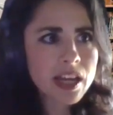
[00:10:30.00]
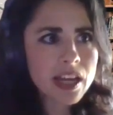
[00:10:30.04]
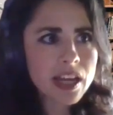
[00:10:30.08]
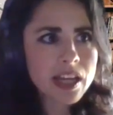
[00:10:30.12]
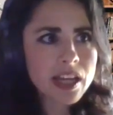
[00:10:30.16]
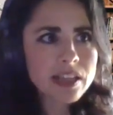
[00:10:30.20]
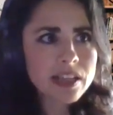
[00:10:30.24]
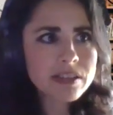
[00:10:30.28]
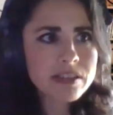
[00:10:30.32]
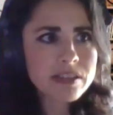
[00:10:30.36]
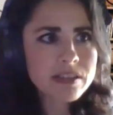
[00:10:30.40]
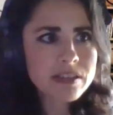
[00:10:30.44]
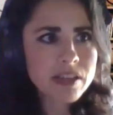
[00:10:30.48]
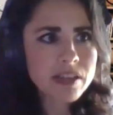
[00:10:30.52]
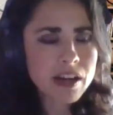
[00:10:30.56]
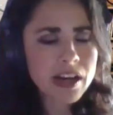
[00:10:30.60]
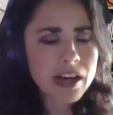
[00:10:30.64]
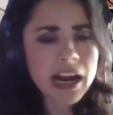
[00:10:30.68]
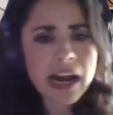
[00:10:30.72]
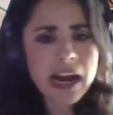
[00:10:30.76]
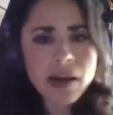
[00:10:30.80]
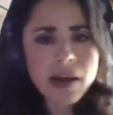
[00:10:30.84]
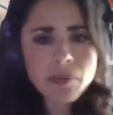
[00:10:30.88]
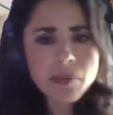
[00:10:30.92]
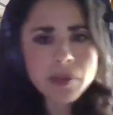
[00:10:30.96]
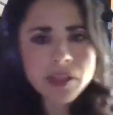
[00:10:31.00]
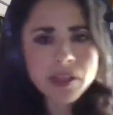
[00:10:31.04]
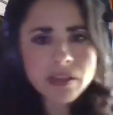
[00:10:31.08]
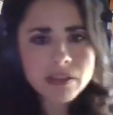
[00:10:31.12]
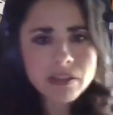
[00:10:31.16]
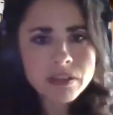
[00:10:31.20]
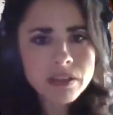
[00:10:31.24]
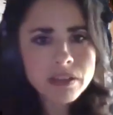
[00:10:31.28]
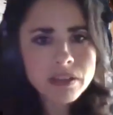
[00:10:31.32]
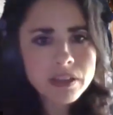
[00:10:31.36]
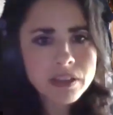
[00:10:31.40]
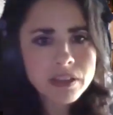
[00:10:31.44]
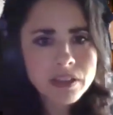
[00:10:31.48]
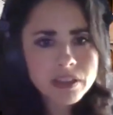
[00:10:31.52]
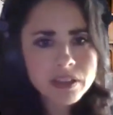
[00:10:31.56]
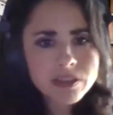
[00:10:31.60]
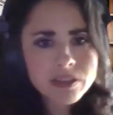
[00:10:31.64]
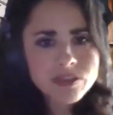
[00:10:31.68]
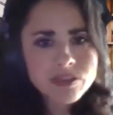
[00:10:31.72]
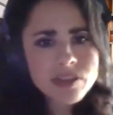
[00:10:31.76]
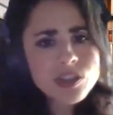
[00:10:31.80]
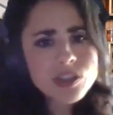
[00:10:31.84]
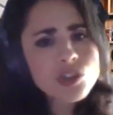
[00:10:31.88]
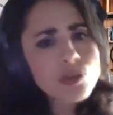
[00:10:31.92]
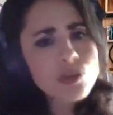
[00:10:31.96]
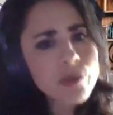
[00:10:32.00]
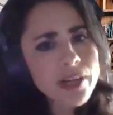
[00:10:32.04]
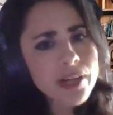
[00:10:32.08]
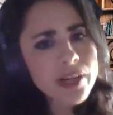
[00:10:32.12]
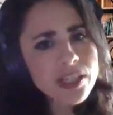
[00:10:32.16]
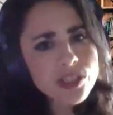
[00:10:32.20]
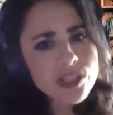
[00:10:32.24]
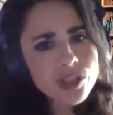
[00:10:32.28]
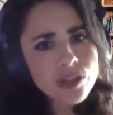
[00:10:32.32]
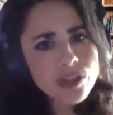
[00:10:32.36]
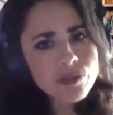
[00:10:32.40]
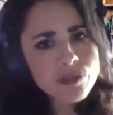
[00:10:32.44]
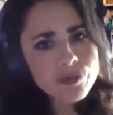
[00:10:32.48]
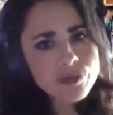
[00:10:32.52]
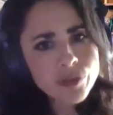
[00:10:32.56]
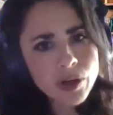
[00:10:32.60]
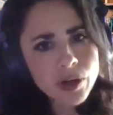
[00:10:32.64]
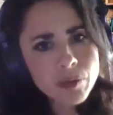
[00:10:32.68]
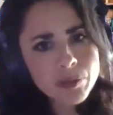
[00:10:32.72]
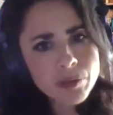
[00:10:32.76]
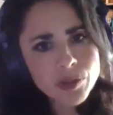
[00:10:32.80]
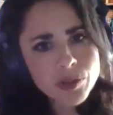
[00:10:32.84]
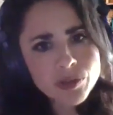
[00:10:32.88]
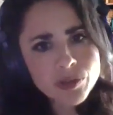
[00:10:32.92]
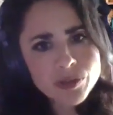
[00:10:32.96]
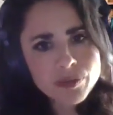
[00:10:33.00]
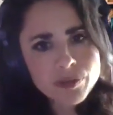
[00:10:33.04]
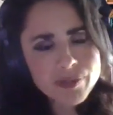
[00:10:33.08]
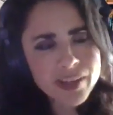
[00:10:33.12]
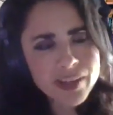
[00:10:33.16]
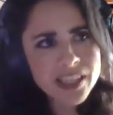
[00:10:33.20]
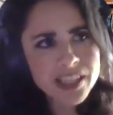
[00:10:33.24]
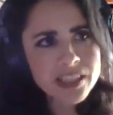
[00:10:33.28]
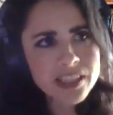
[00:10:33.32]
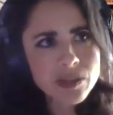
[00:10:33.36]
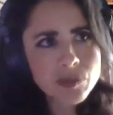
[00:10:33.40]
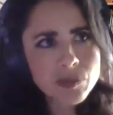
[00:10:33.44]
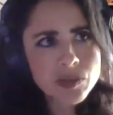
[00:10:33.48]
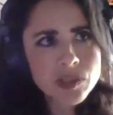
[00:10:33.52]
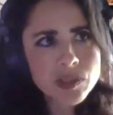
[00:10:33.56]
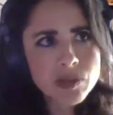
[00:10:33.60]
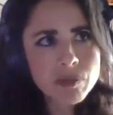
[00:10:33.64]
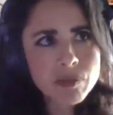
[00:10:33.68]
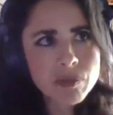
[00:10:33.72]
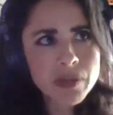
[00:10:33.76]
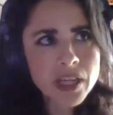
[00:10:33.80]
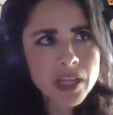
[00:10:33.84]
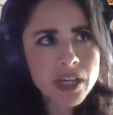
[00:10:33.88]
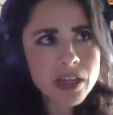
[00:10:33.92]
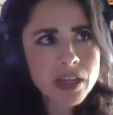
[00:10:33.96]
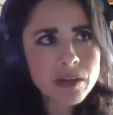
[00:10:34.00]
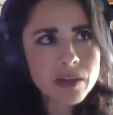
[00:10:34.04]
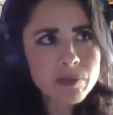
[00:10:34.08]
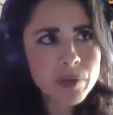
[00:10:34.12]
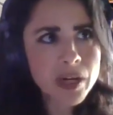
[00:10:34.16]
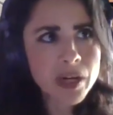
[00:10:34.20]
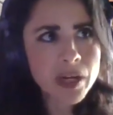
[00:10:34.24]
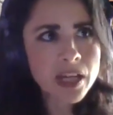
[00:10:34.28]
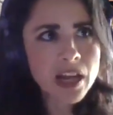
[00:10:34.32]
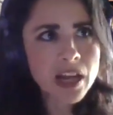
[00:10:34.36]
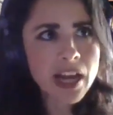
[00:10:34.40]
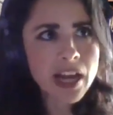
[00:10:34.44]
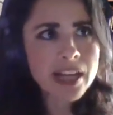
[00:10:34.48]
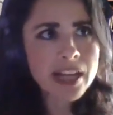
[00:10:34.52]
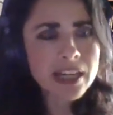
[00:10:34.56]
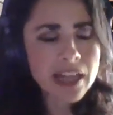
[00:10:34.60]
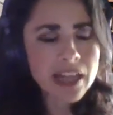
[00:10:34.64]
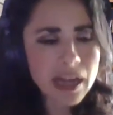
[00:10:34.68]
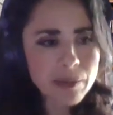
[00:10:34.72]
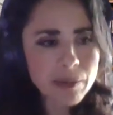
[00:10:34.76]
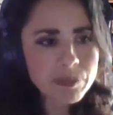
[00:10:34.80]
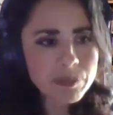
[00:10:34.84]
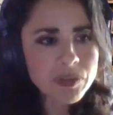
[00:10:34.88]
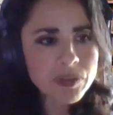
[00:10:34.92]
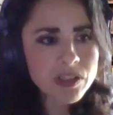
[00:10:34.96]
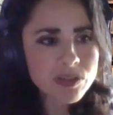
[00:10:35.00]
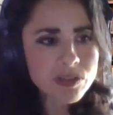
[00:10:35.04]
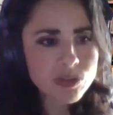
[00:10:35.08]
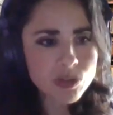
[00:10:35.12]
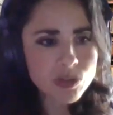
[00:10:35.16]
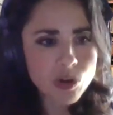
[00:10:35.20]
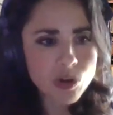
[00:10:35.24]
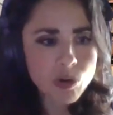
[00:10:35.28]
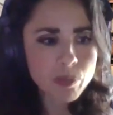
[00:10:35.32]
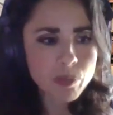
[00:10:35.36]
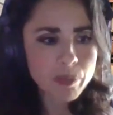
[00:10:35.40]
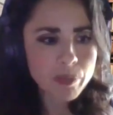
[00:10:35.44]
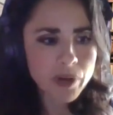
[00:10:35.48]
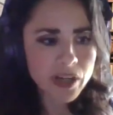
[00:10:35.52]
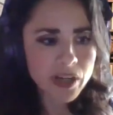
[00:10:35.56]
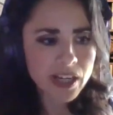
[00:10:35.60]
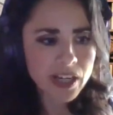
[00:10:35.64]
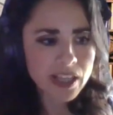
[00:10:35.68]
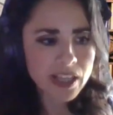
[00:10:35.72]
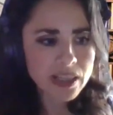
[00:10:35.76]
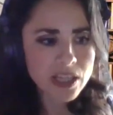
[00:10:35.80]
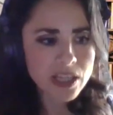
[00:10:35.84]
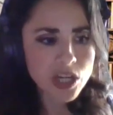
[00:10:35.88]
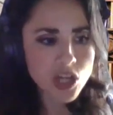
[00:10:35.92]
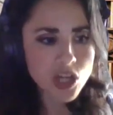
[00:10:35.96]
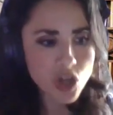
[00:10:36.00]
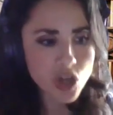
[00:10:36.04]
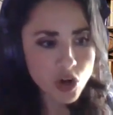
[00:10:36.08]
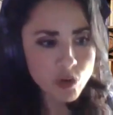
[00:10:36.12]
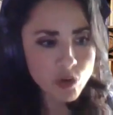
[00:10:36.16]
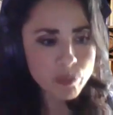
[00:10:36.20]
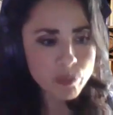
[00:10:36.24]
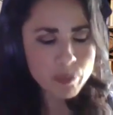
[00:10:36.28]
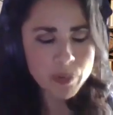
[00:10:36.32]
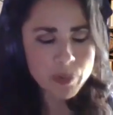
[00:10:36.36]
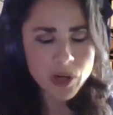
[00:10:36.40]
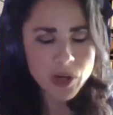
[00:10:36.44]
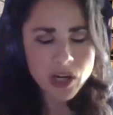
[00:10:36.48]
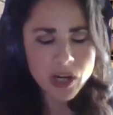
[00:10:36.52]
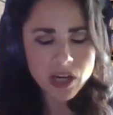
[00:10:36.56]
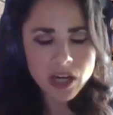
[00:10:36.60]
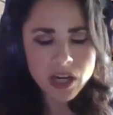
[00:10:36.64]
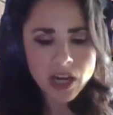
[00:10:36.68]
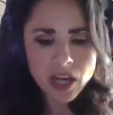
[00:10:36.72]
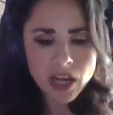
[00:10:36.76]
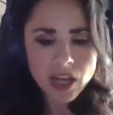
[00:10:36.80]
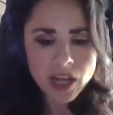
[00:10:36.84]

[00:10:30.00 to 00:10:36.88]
It's a common situation for abuse victims to be in, but I kept this notebook, and the notebook,